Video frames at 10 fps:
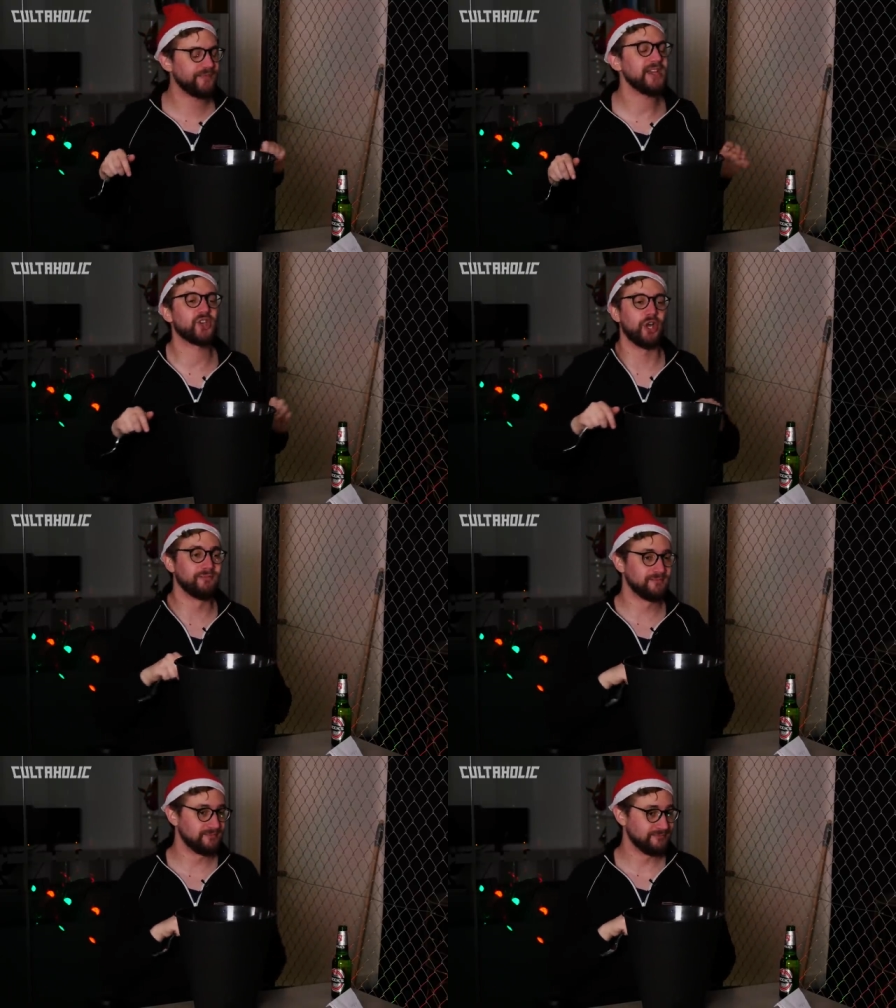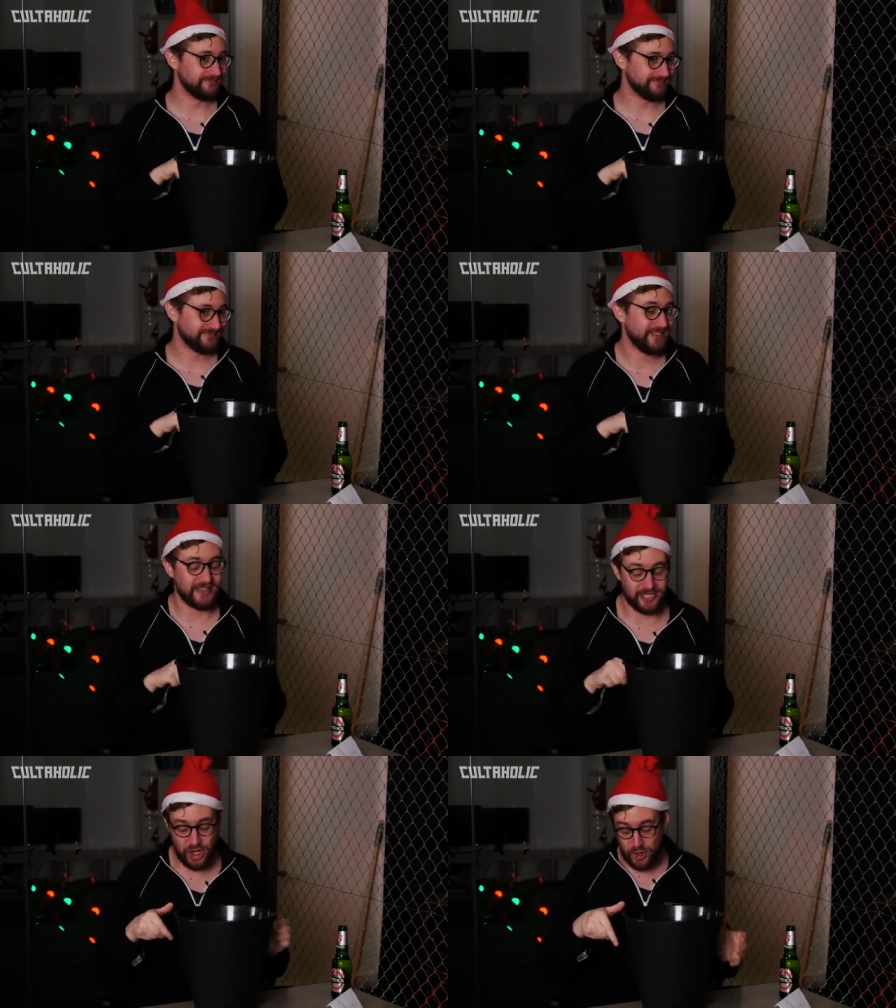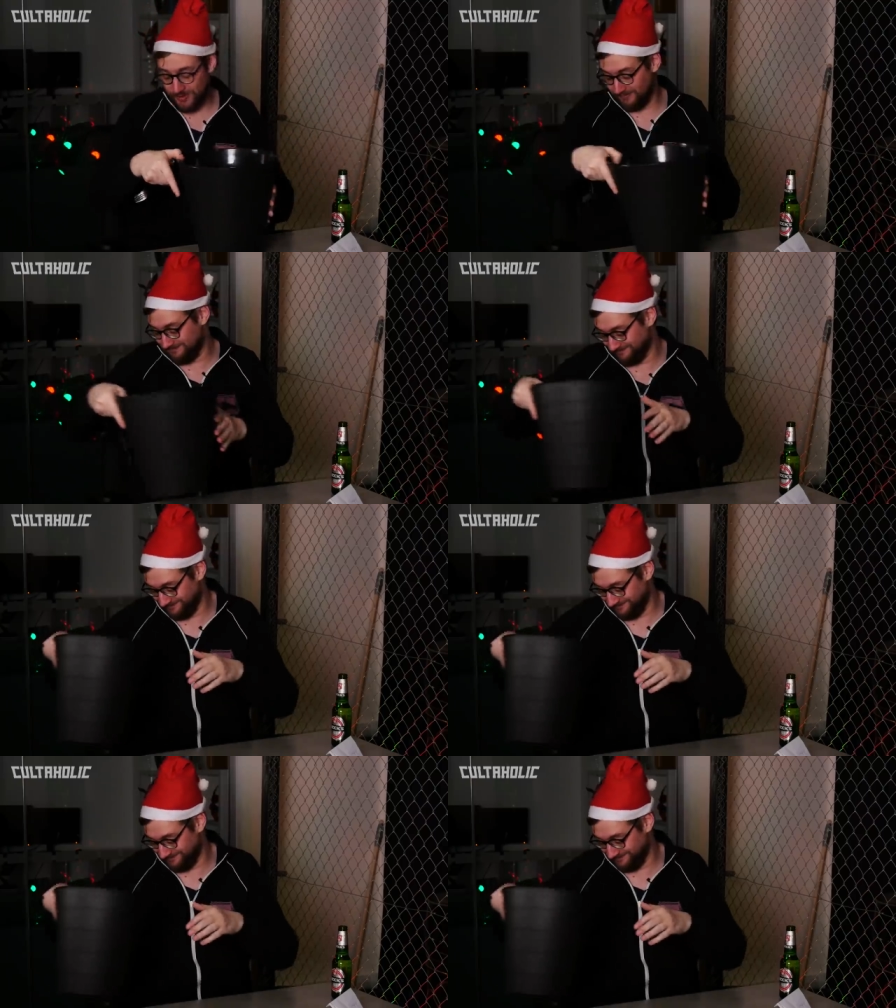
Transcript: It's gone. Thank you.